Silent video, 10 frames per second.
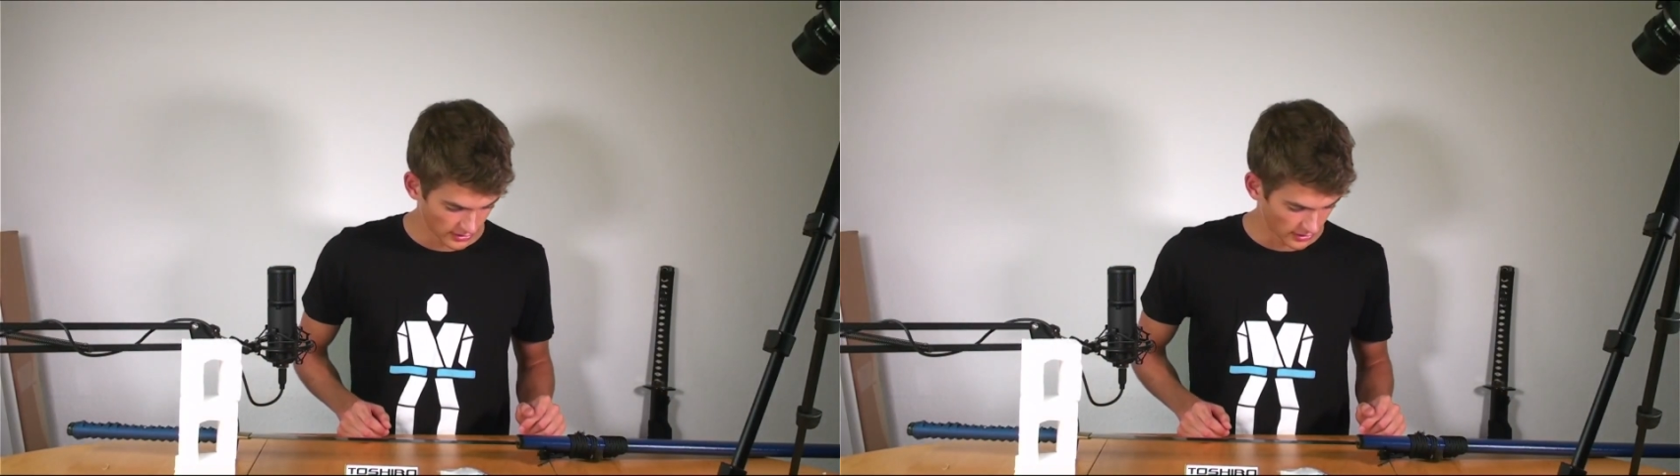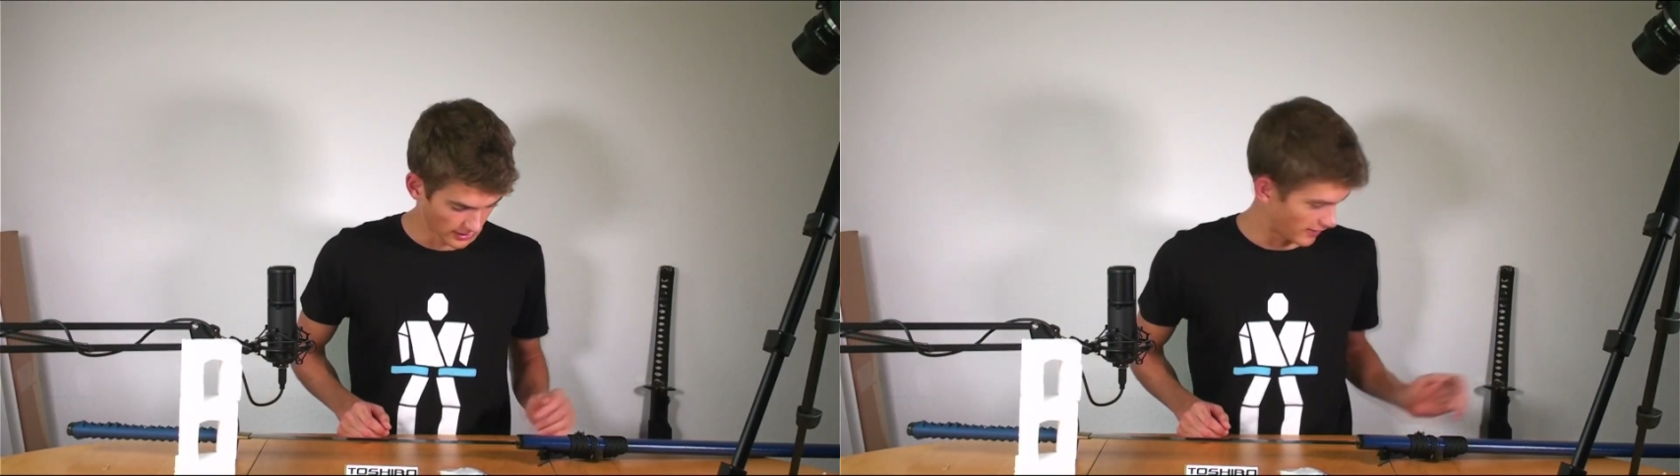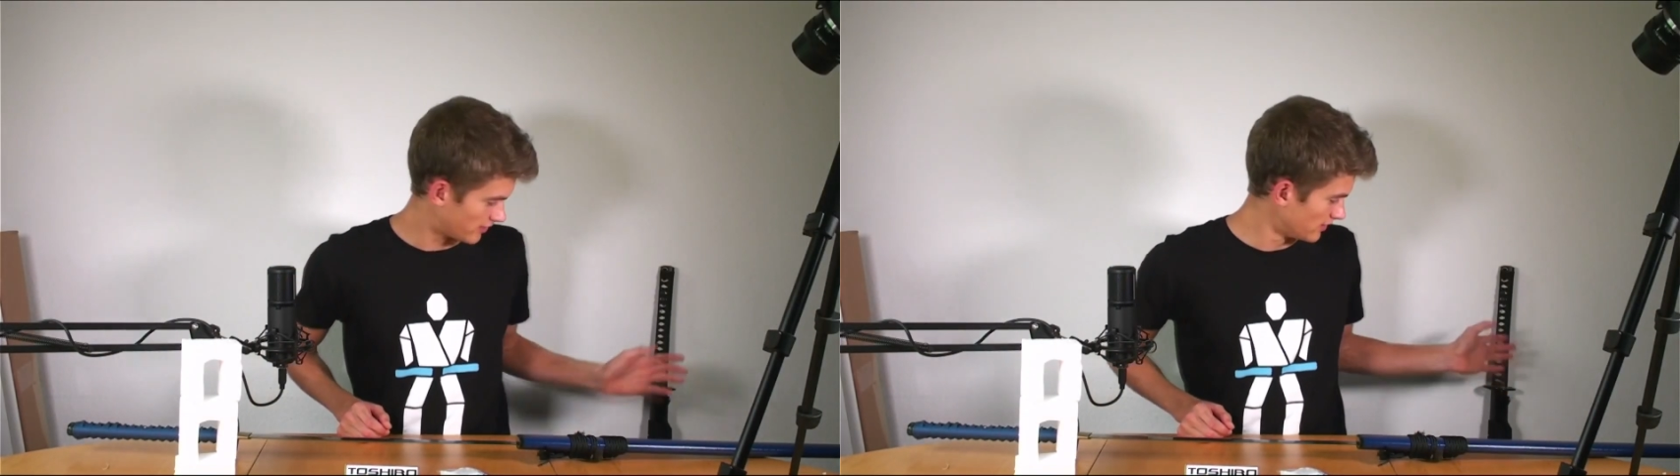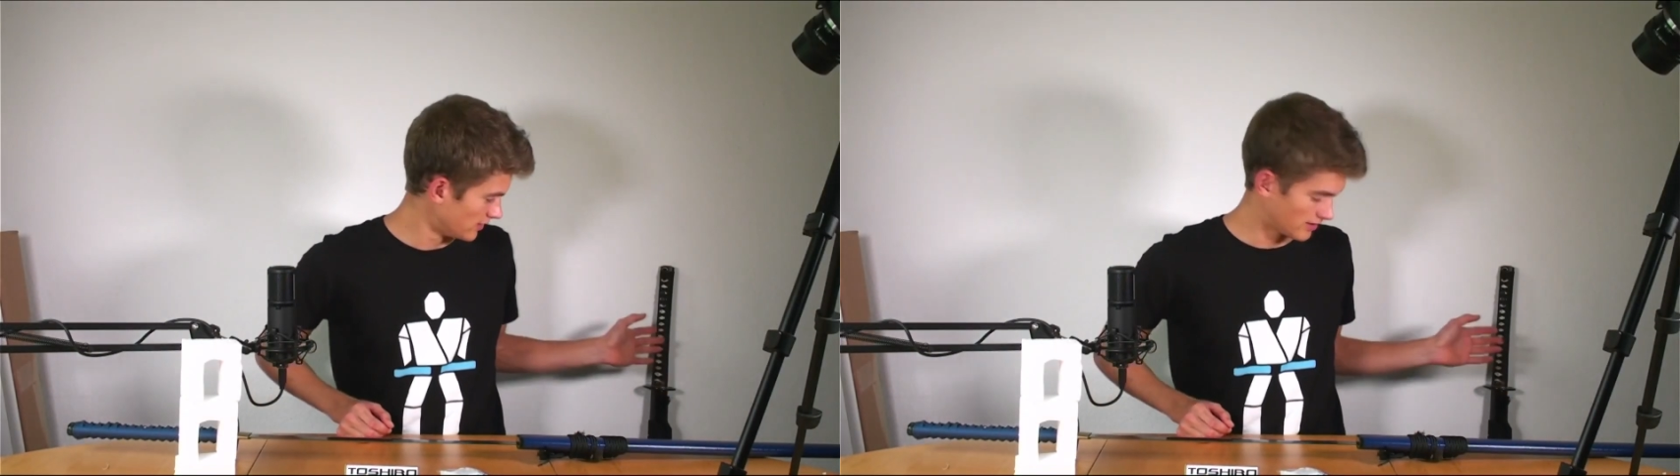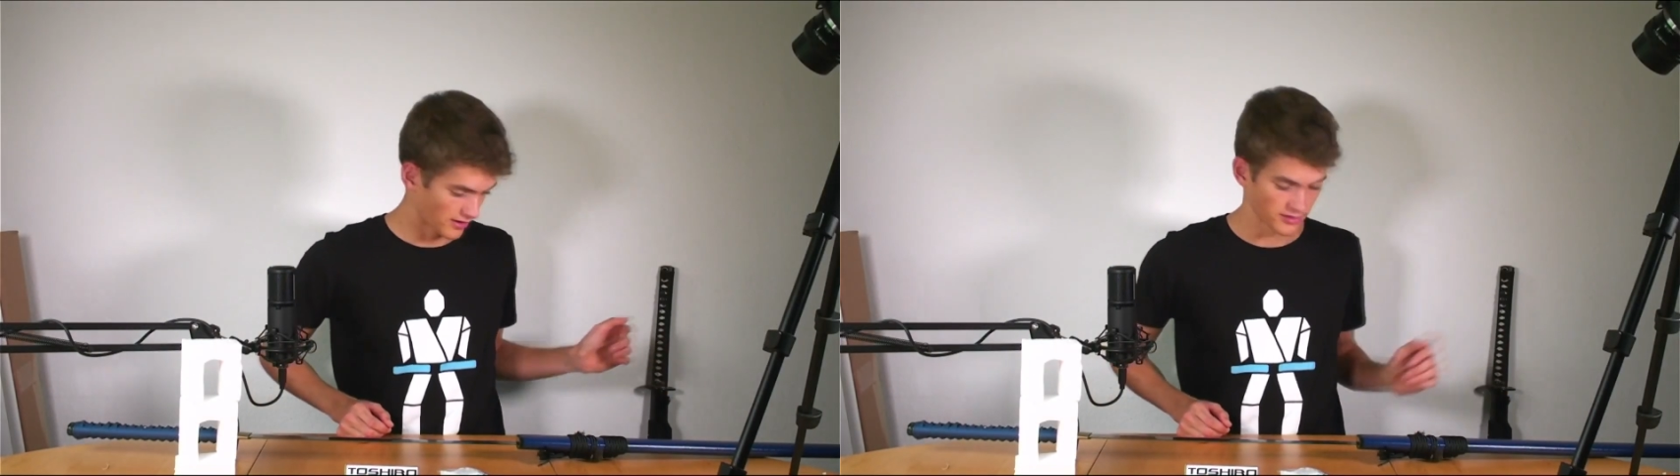like
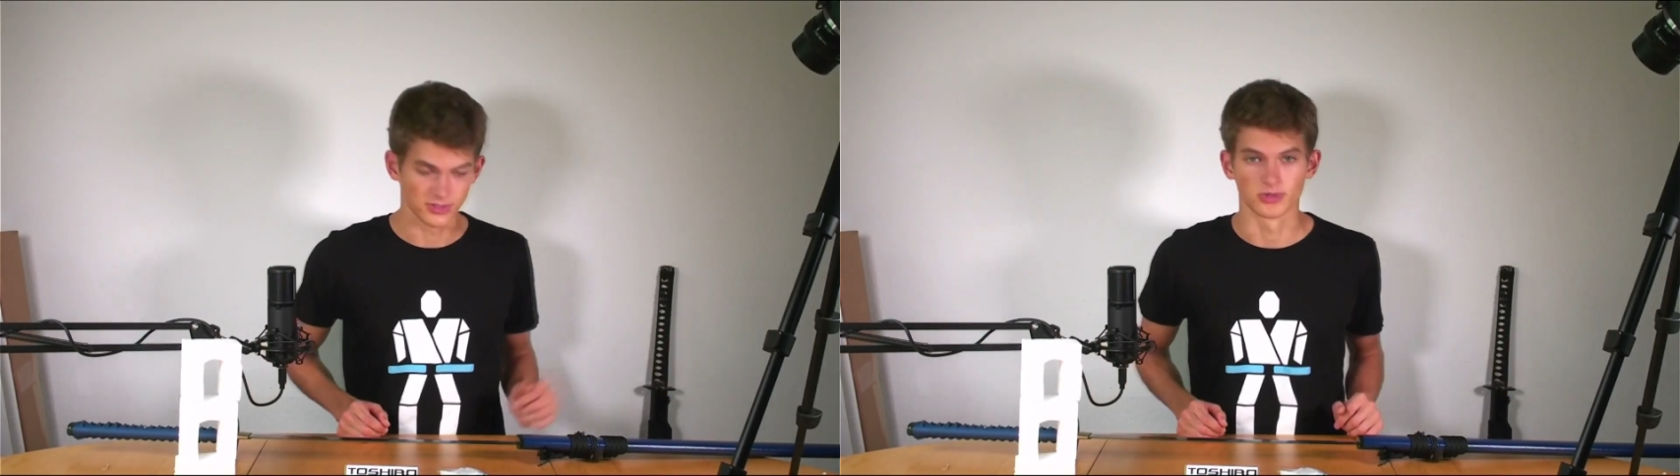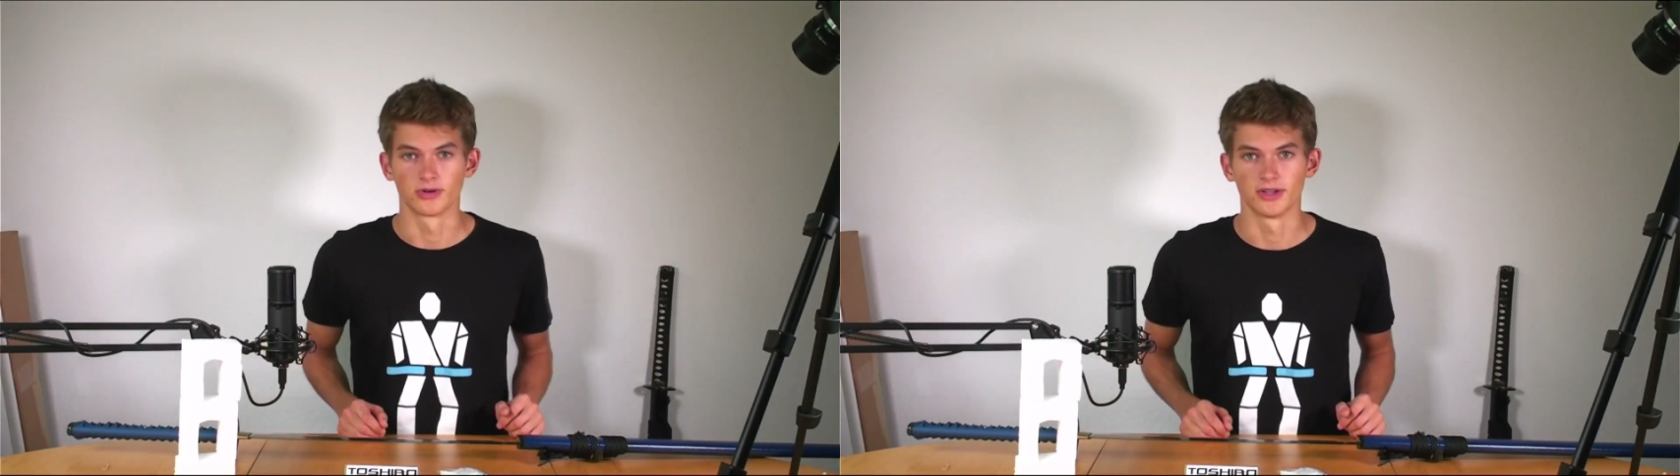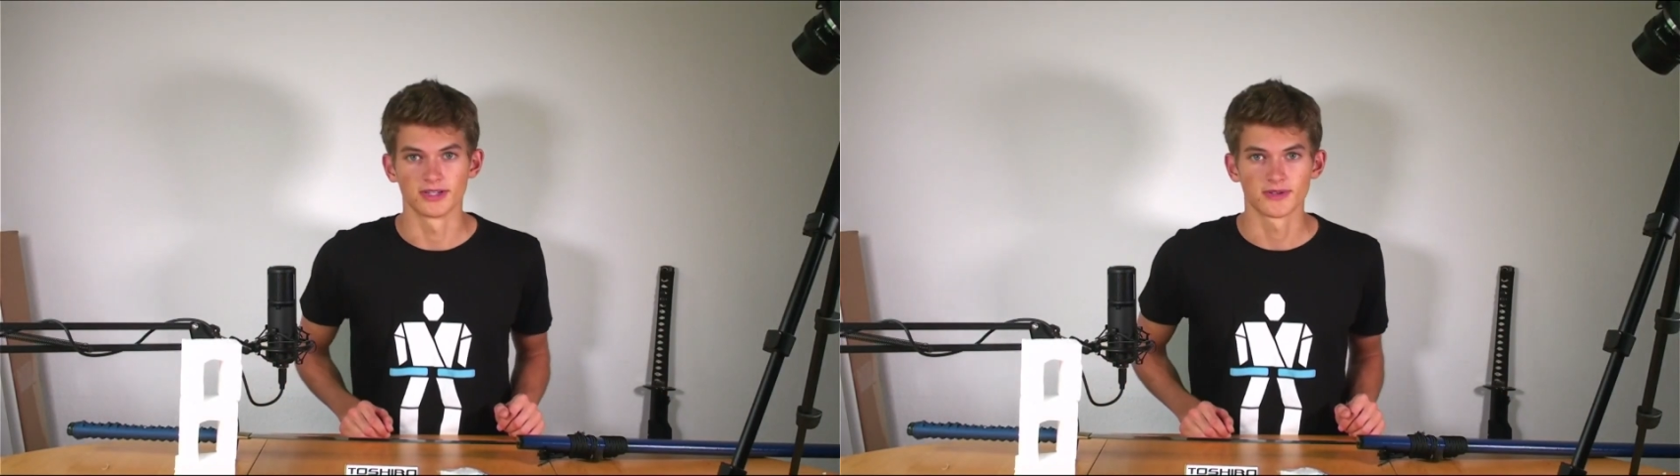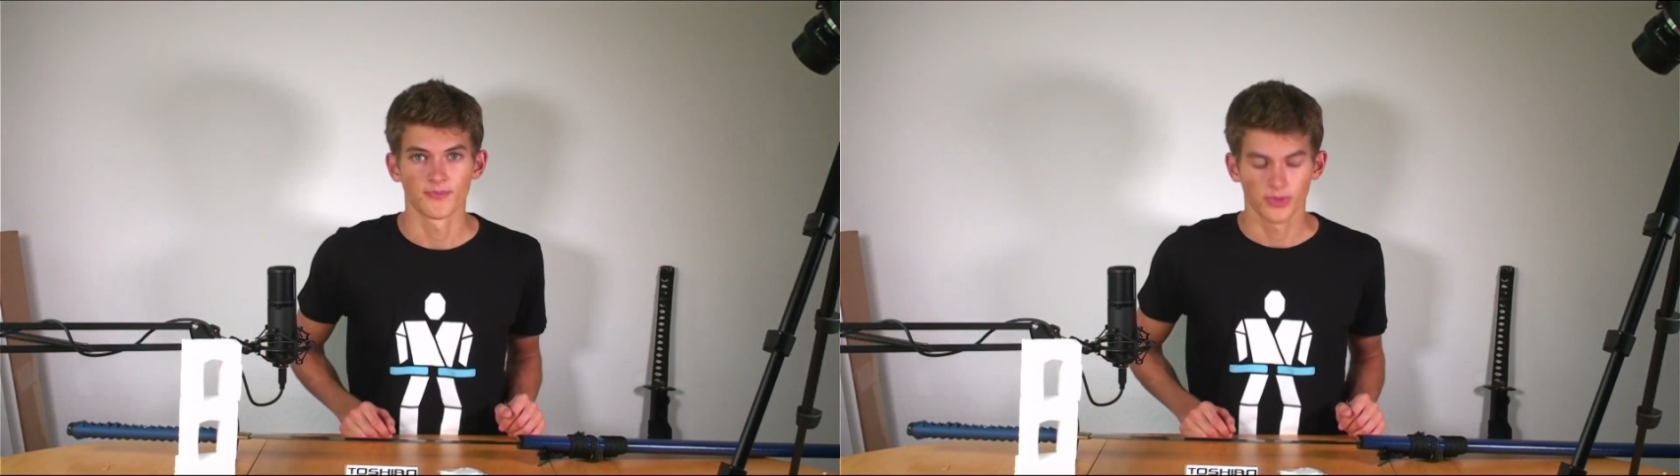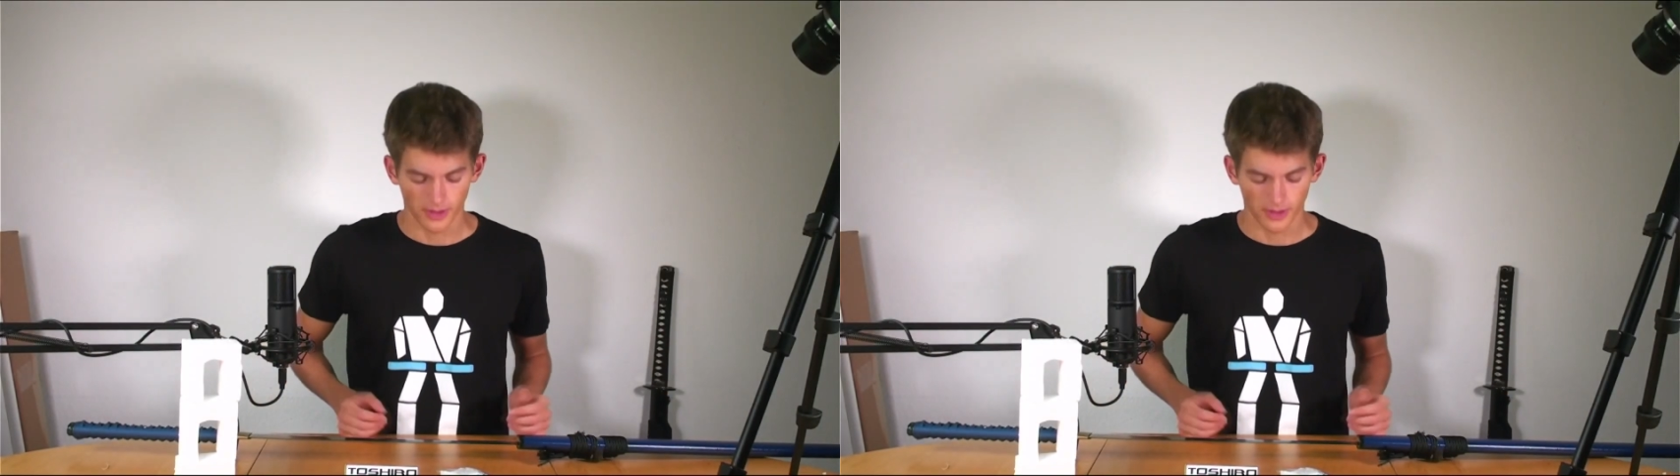the other sword does,